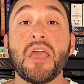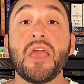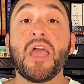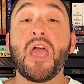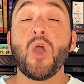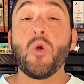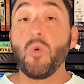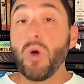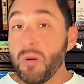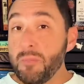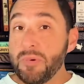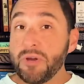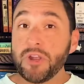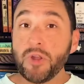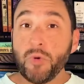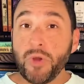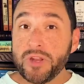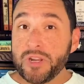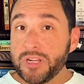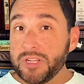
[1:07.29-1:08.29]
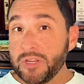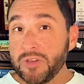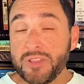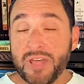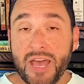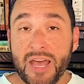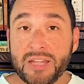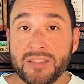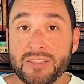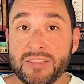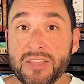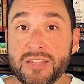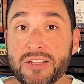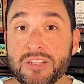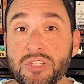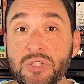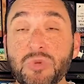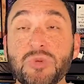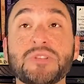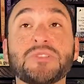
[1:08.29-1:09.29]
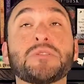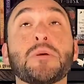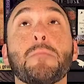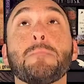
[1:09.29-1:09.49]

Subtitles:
And what better way to do that than into his